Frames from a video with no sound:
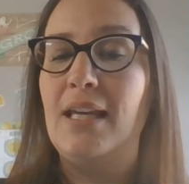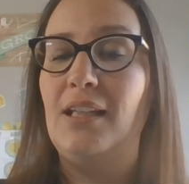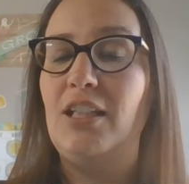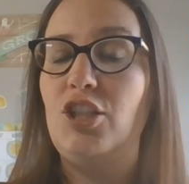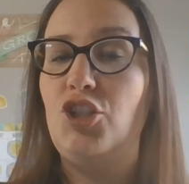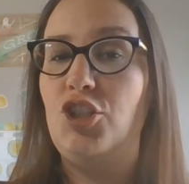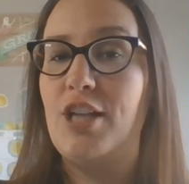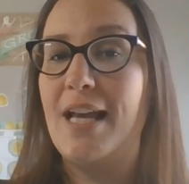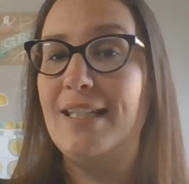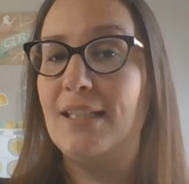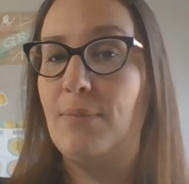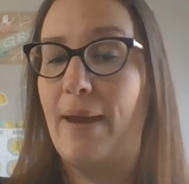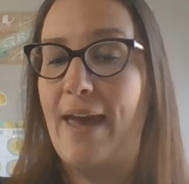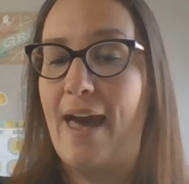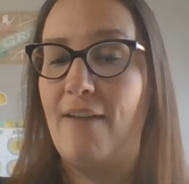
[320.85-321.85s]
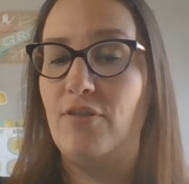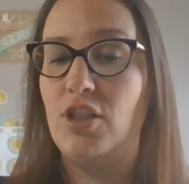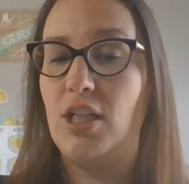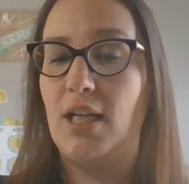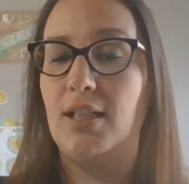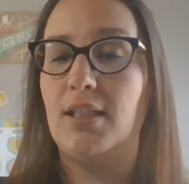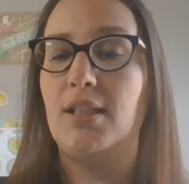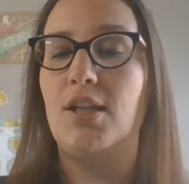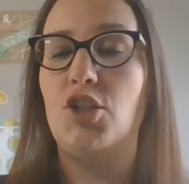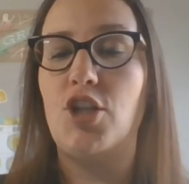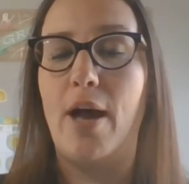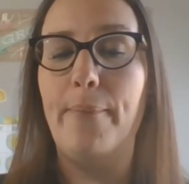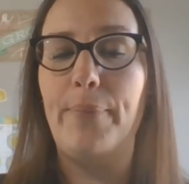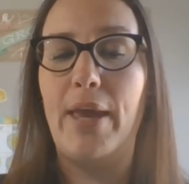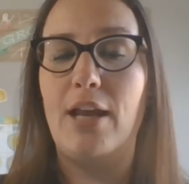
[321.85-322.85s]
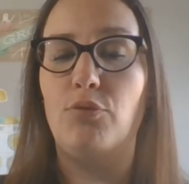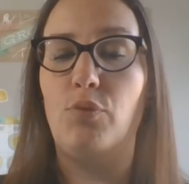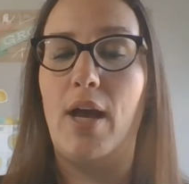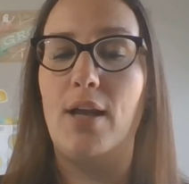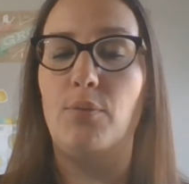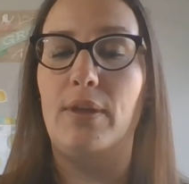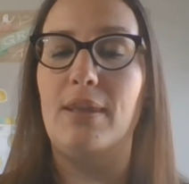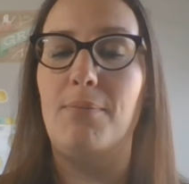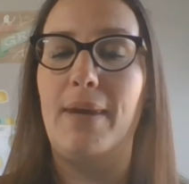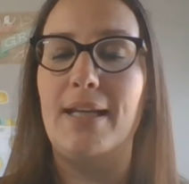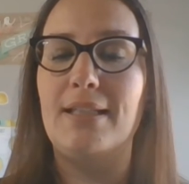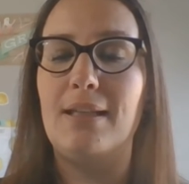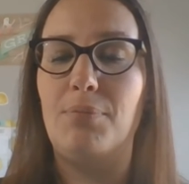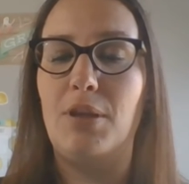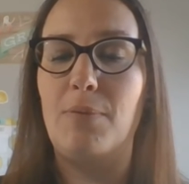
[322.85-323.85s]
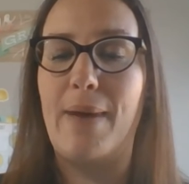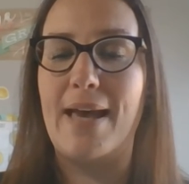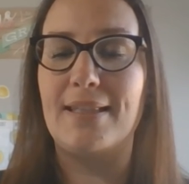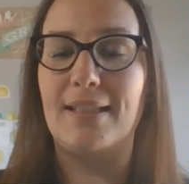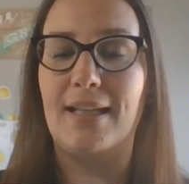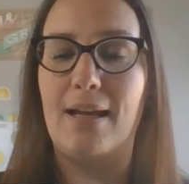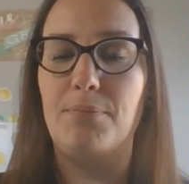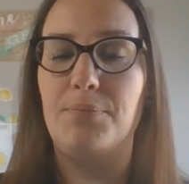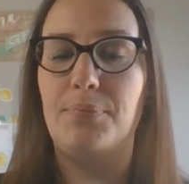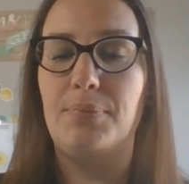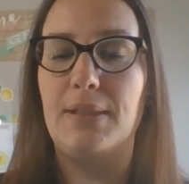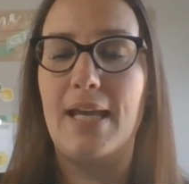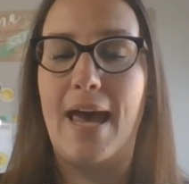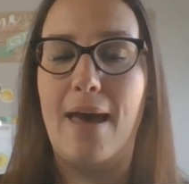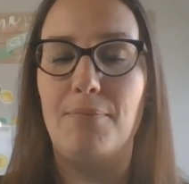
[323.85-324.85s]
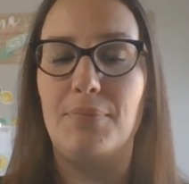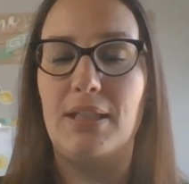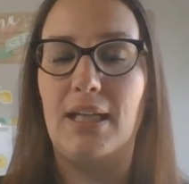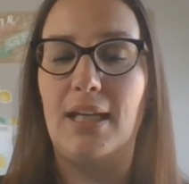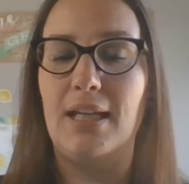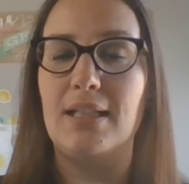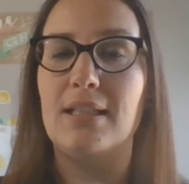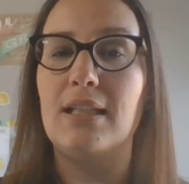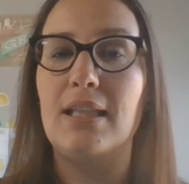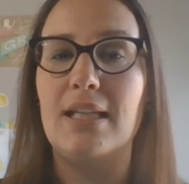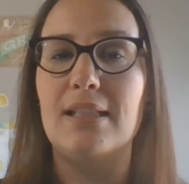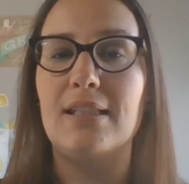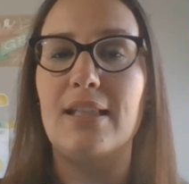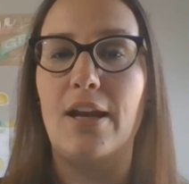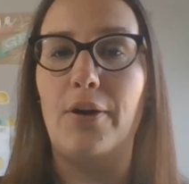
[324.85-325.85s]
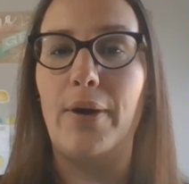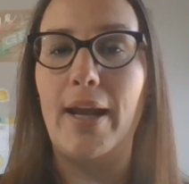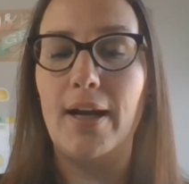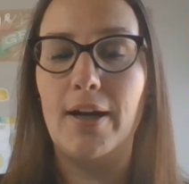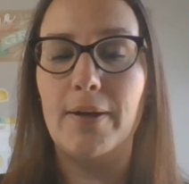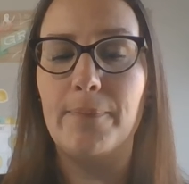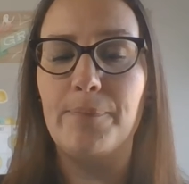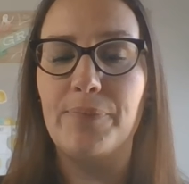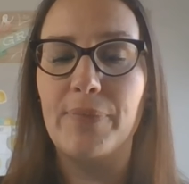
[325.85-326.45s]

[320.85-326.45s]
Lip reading: he just might have a chance to jump and run when the maid tipped the basket up to empty it into the incinerator.